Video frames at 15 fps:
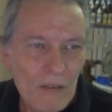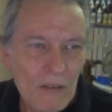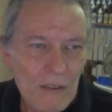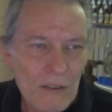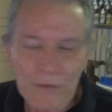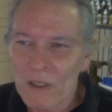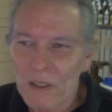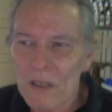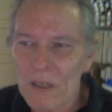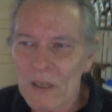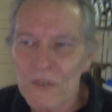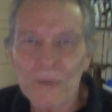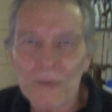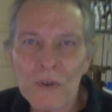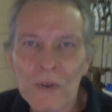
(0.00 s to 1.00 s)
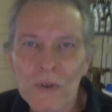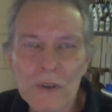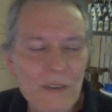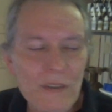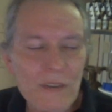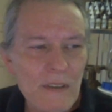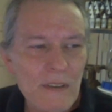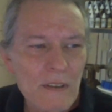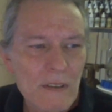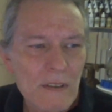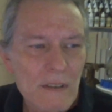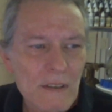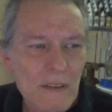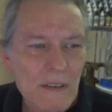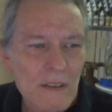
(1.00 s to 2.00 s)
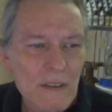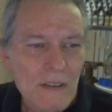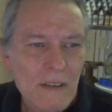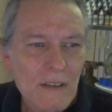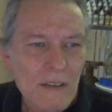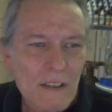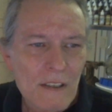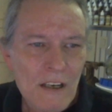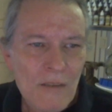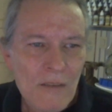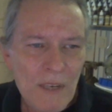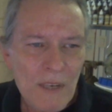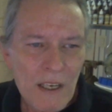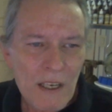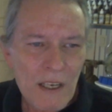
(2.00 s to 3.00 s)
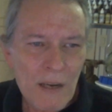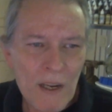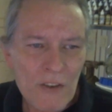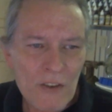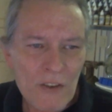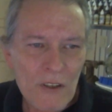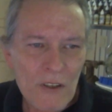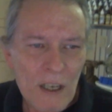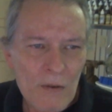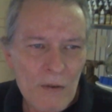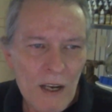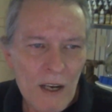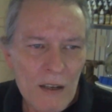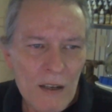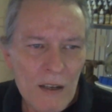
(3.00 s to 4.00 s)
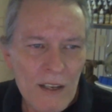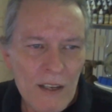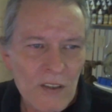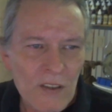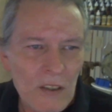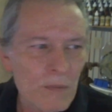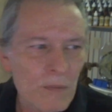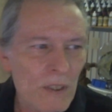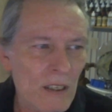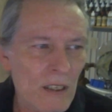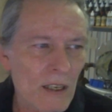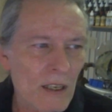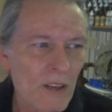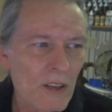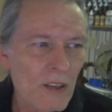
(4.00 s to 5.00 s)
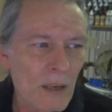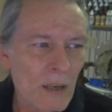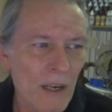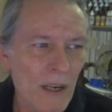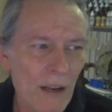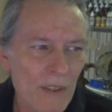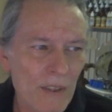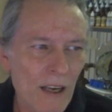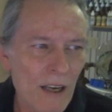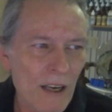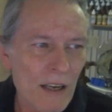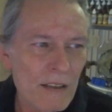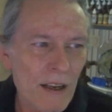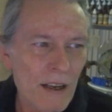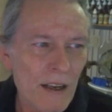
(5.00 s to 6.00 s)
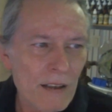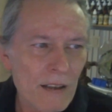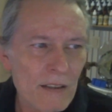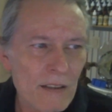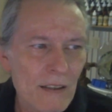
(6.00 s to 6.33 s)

different colors of course, but I'm not sure how that's going to be done. I think I might have to contact